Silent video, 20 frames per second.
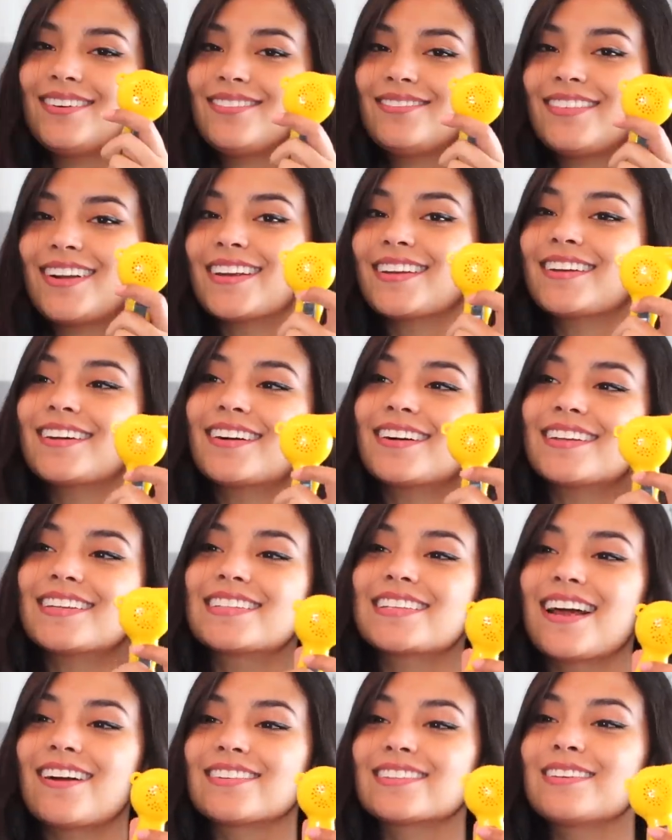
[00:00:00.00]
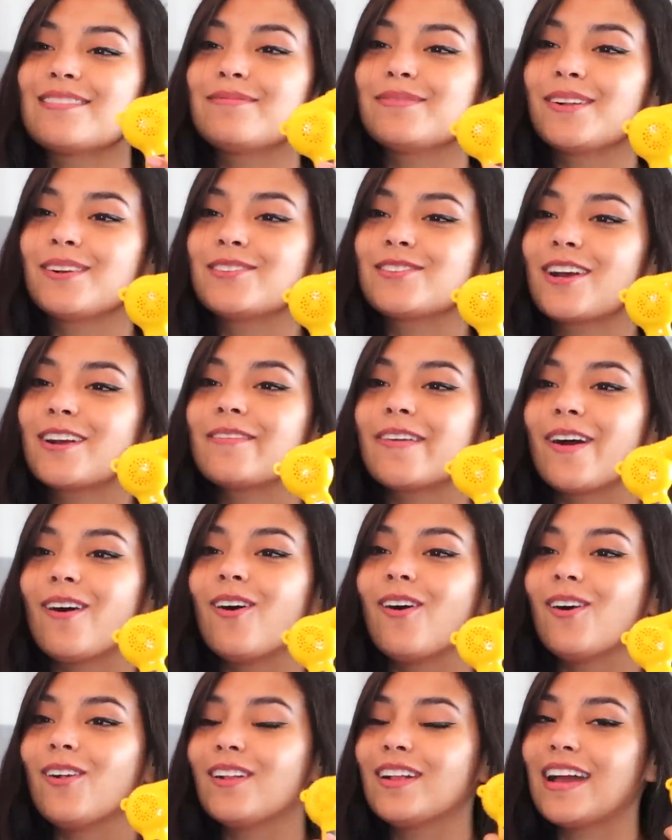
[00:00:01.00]
Oh my gosh, I was gonna blow dry my
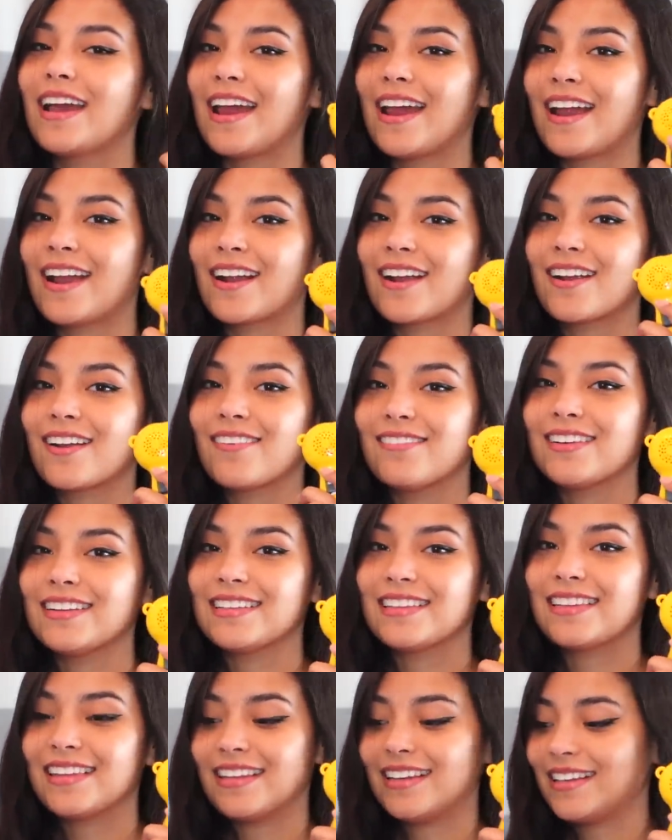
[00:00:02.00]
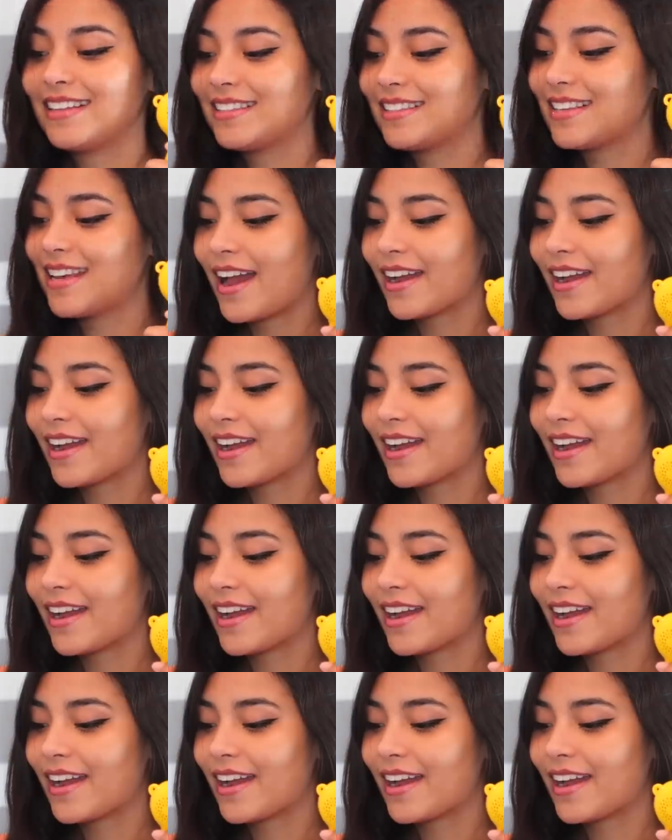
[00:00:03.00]
whole hair with this.